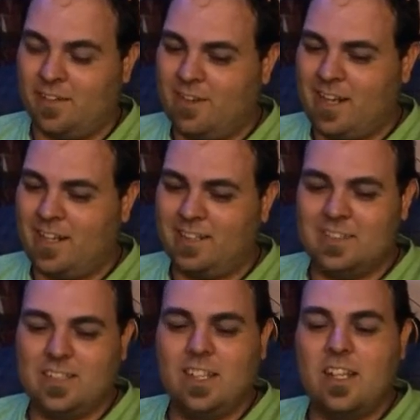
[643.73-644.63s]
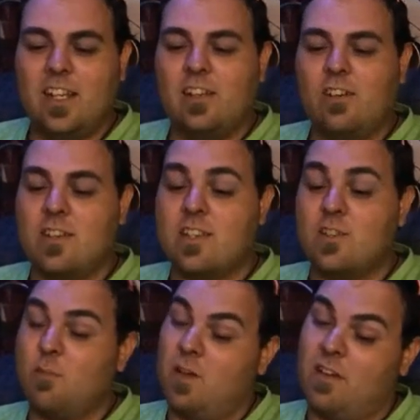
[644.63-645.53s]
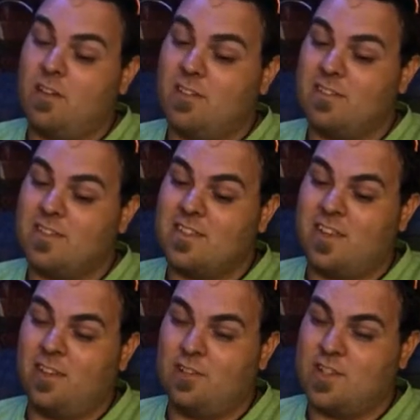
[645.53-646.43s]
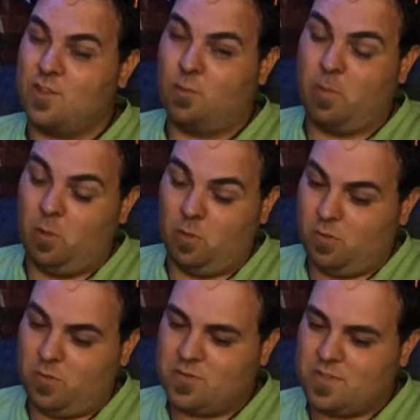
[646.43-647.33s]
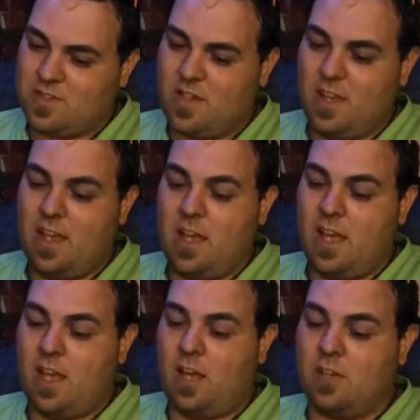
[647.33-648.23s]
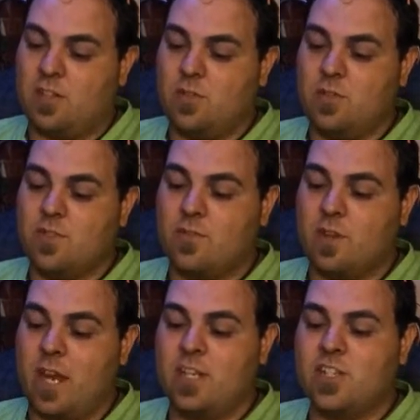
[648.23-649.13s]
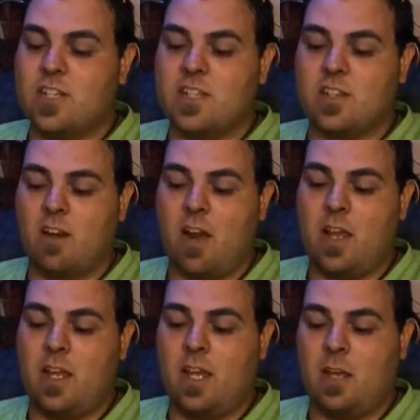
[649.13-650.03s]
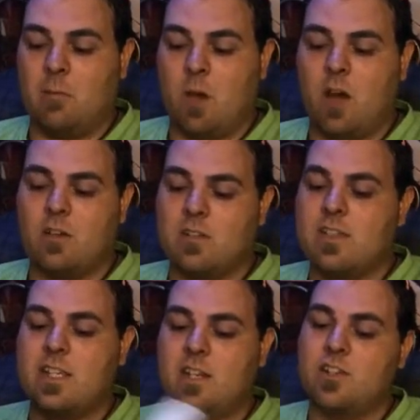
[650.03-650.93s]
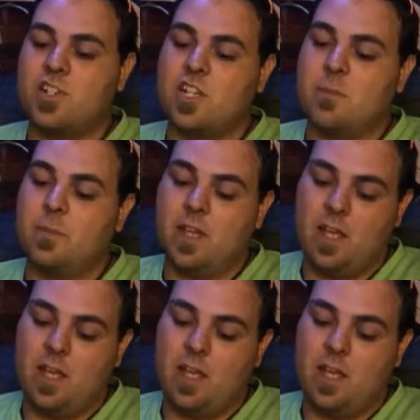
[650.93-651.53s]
Get ready. Crystal Balls and Crystal Bowls. Tools for Ancient Scrying and Modern Seership.